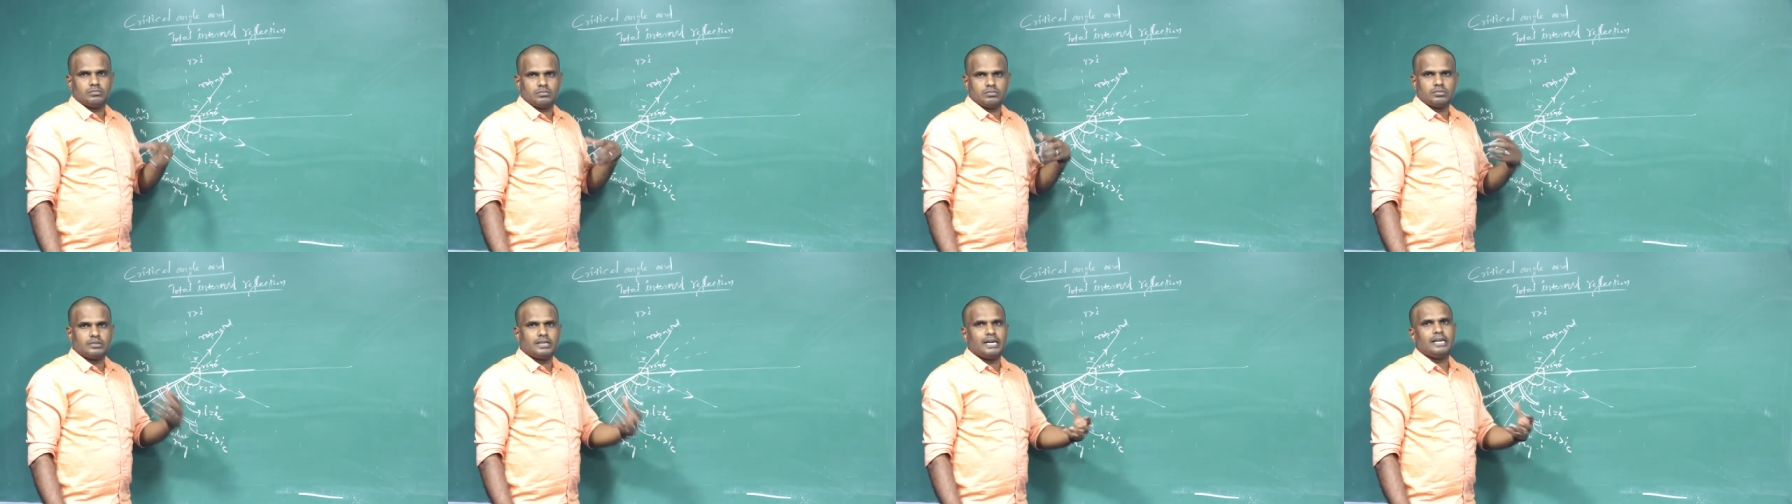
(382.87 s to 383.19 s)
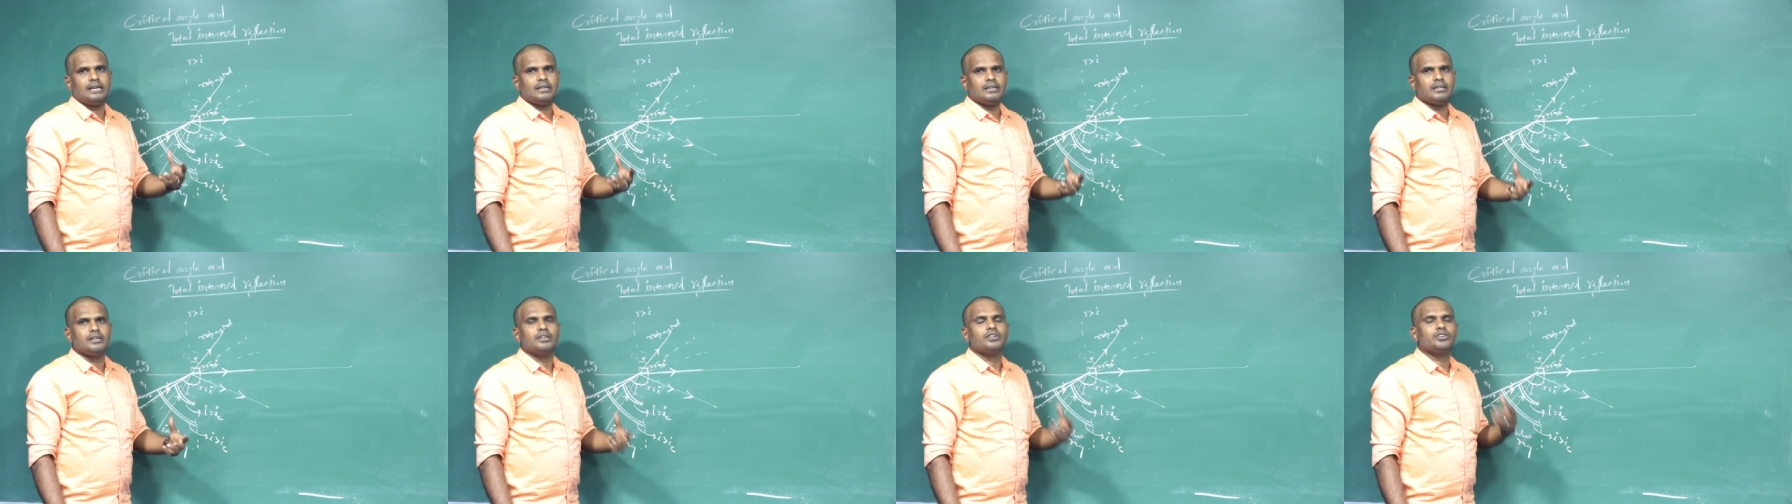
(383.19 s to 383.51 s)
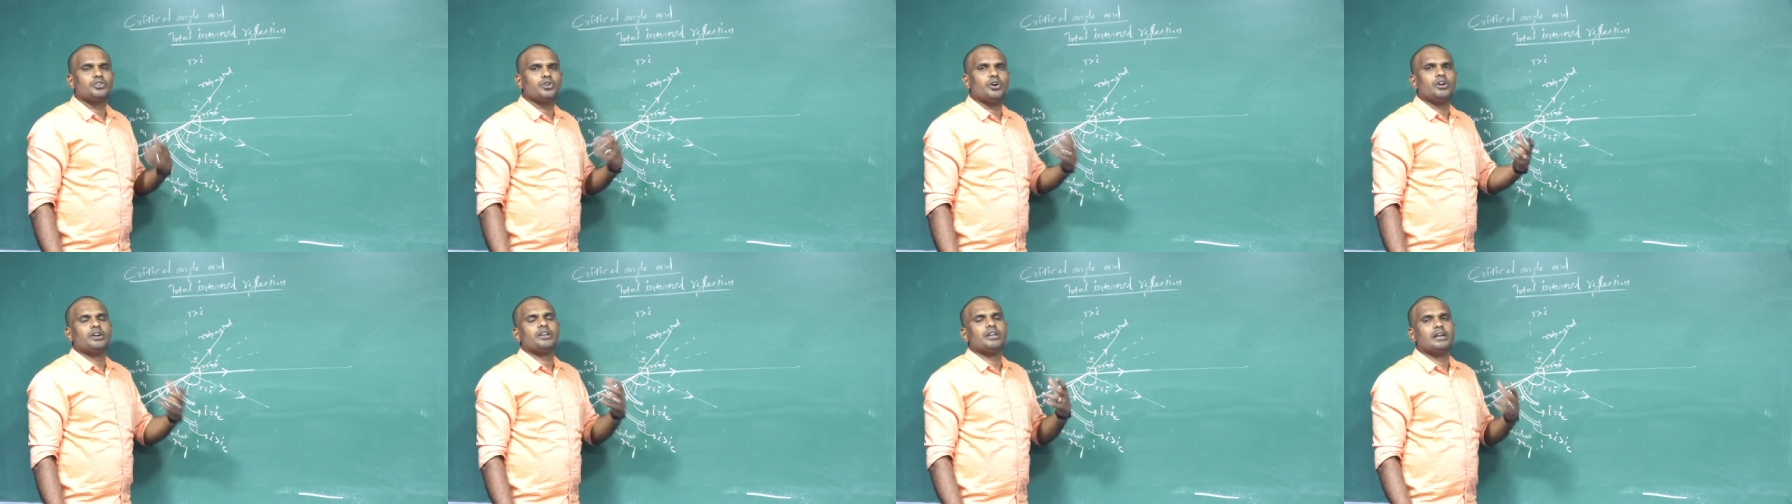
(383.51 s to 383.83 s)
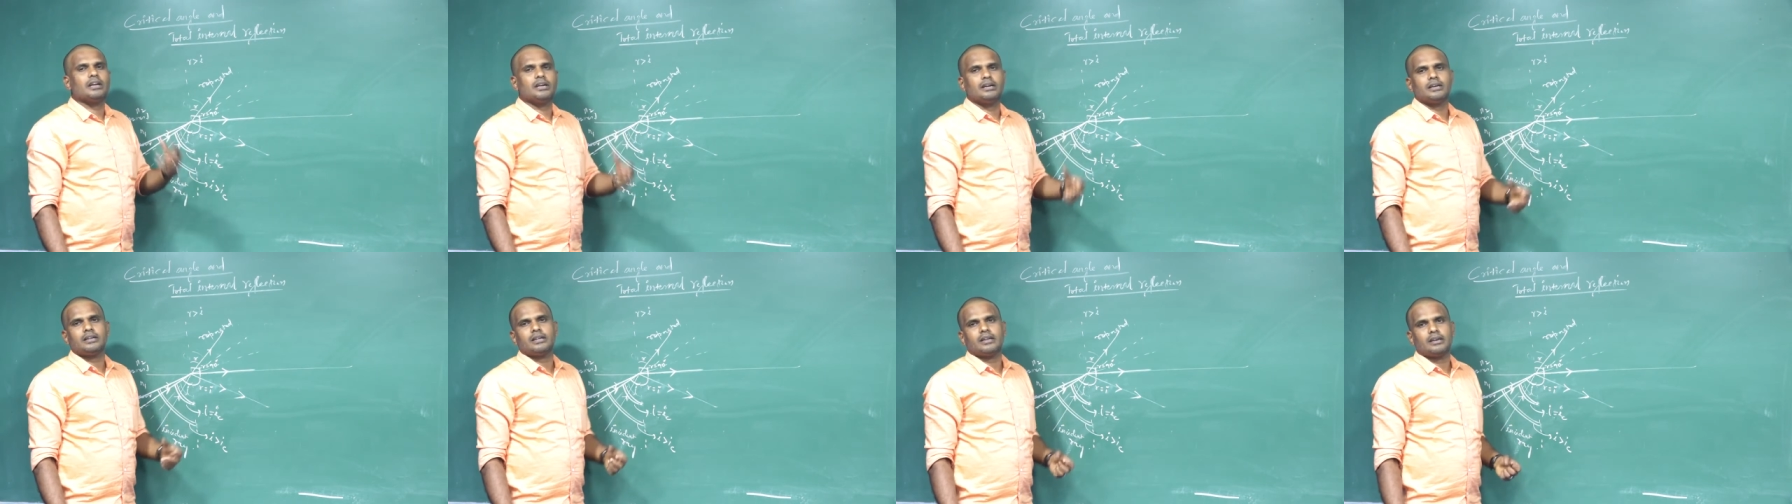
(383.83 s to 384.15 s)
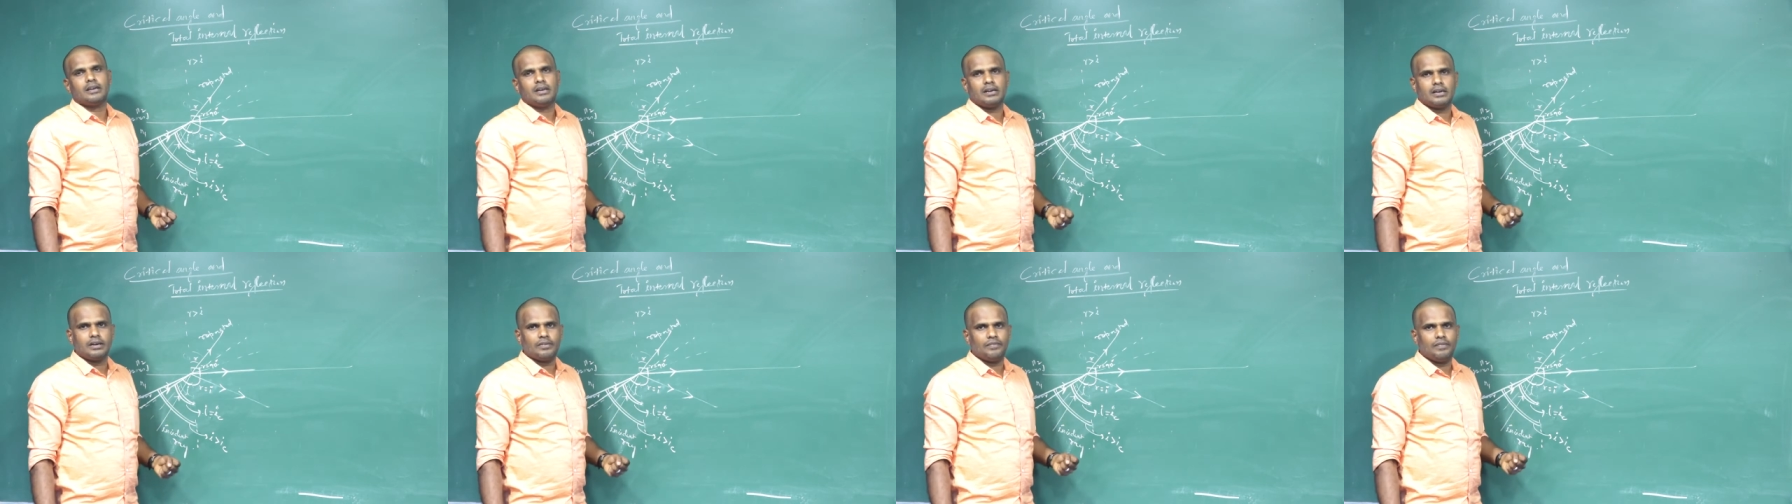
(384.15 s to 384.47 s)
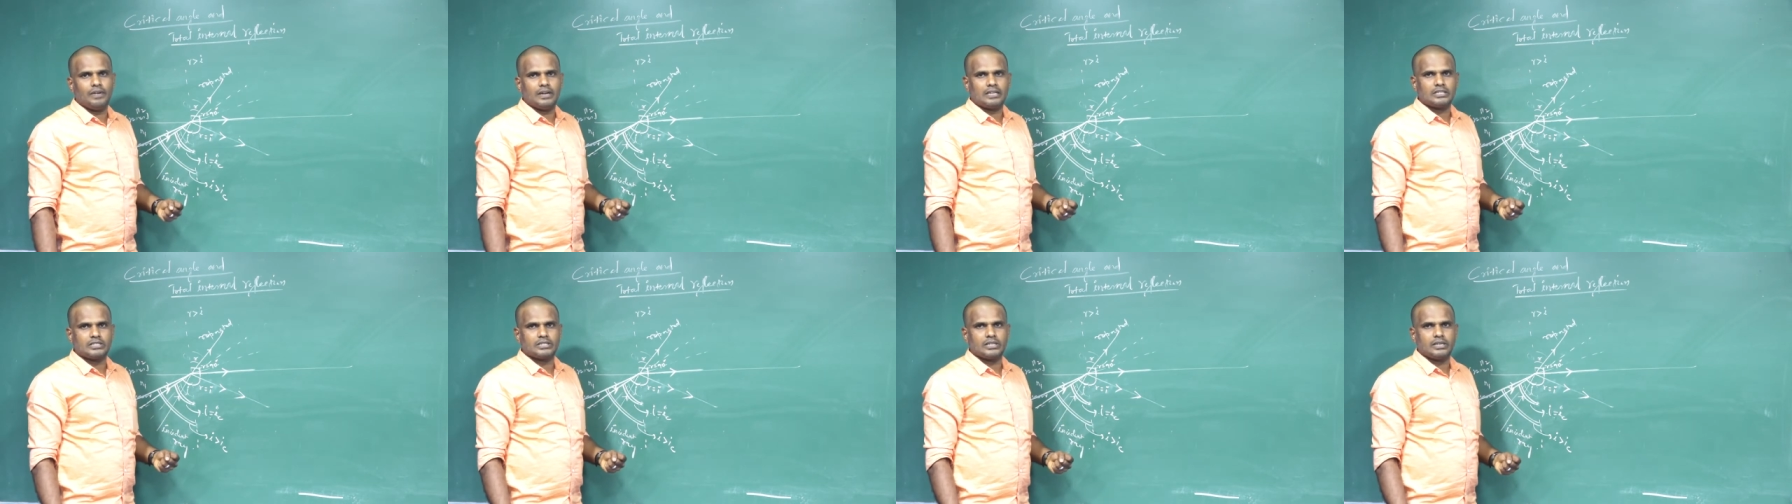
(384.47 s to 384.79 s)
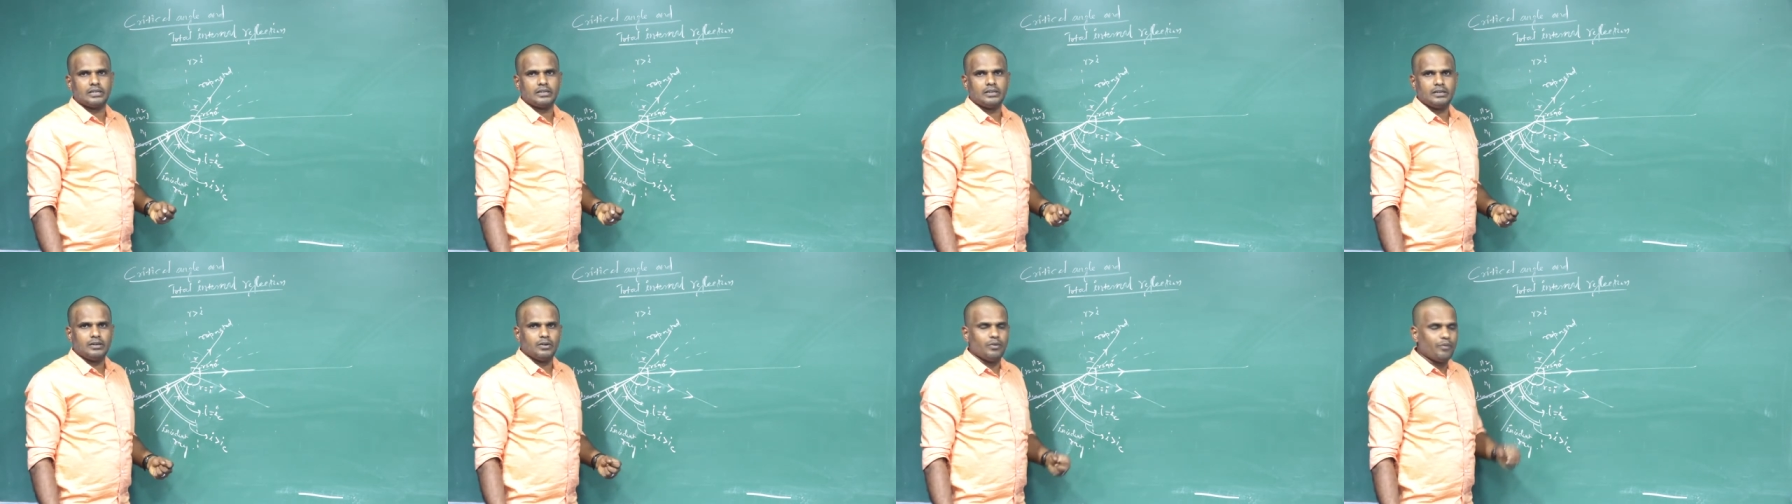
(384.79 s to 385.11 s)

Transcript: get total internal reflection,